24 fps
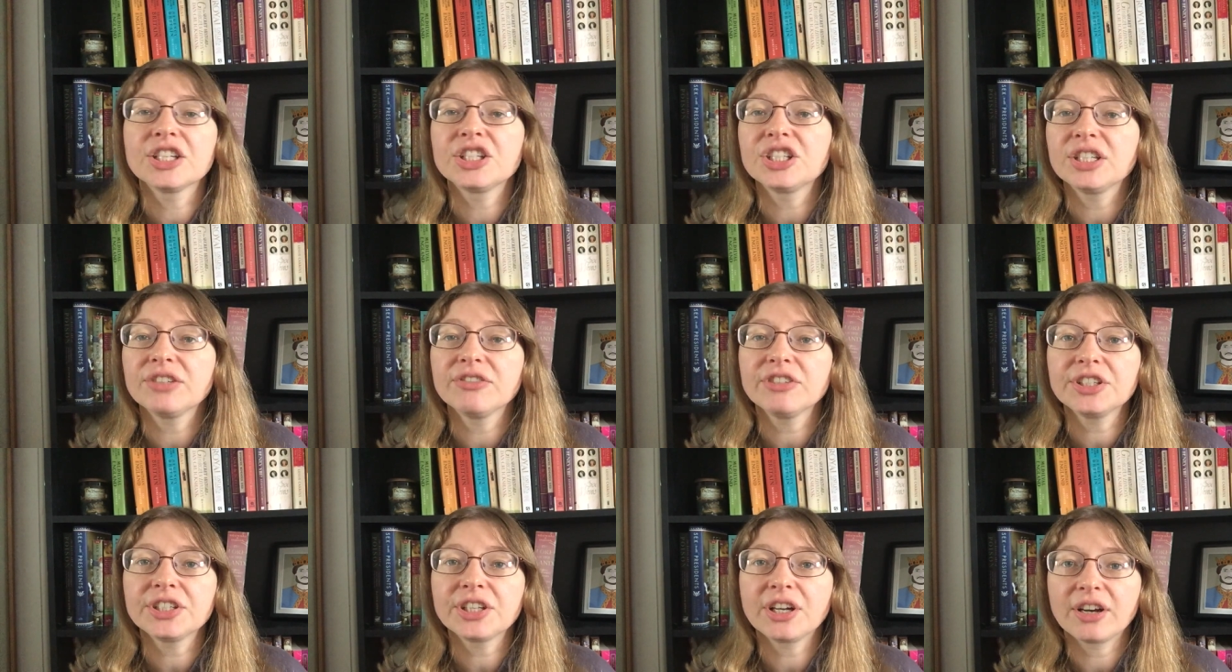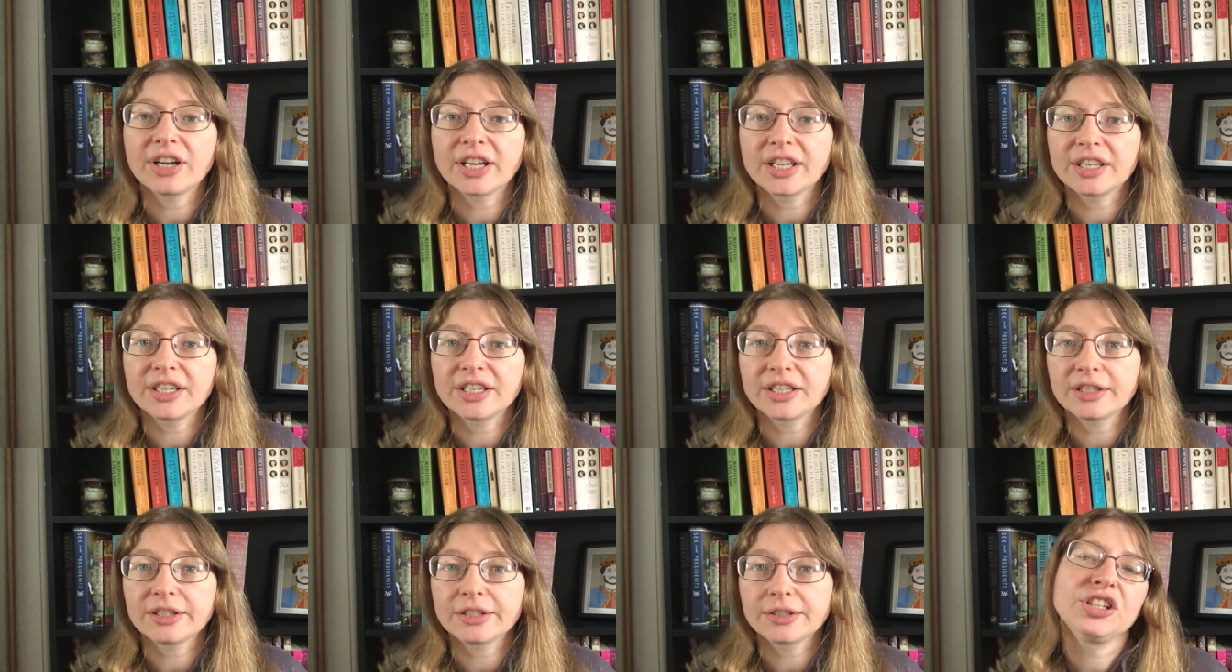she
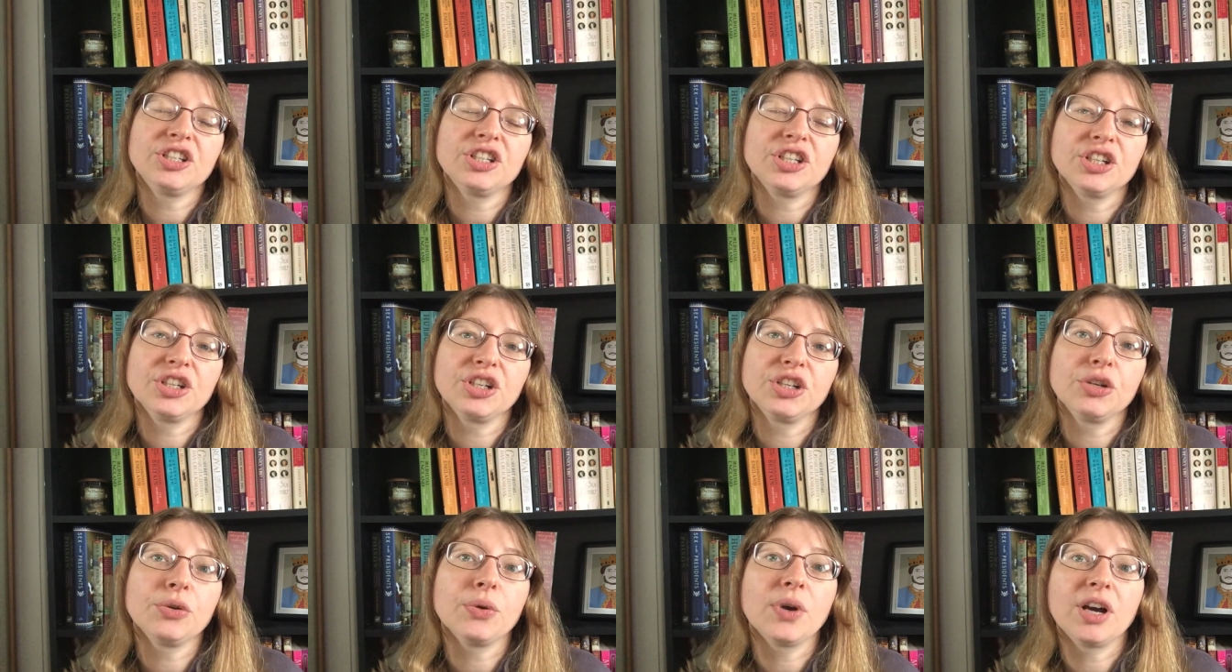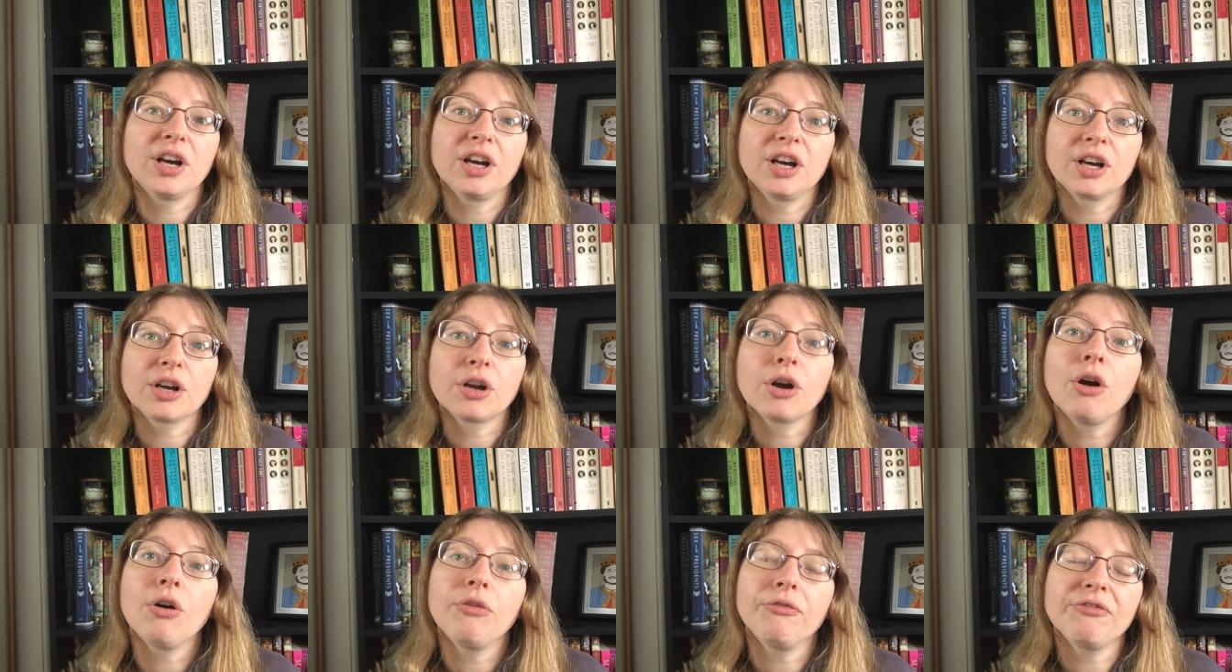retired to a
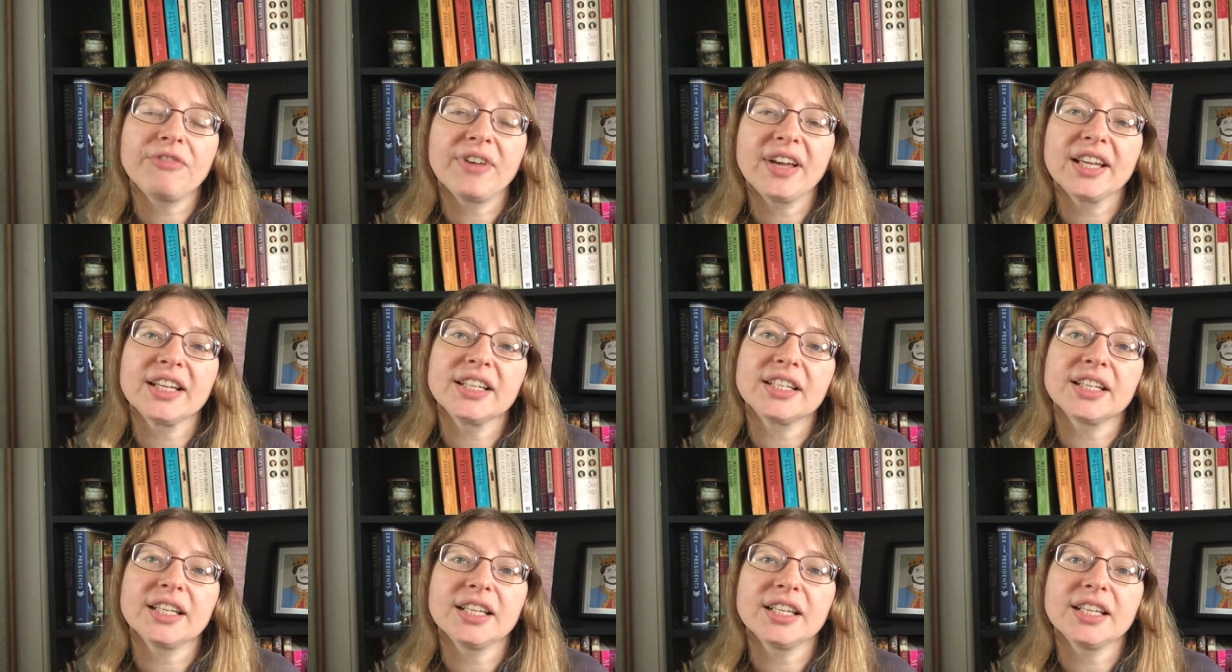convent